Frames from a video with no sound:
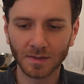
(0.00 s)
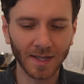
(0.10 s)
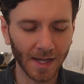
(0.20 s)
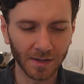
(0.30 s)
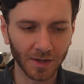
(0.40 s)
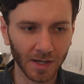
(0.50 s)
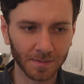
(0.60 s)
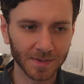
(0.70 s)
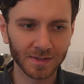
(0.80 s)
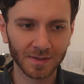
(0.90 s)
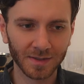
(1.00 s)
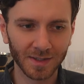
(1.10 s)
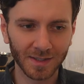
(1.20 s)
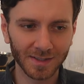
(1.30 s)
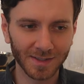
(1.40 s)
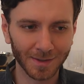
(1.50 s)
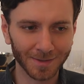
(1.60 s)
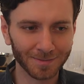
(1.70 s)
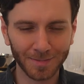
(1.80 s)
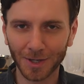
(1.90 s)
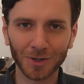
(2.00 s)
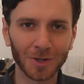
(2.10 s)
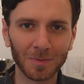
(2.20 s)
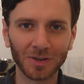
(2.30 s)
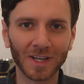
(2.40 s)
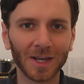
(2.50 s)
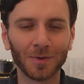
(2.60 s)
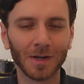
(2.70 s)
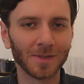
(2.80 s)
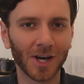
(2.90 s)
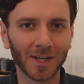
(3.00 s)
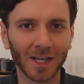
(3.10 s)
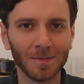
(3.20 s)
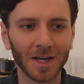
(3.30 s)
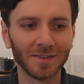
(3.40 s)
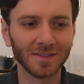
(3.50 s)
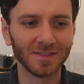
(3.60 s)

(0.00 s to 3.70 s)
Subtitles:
diagrams to better communicate what I'm talking about.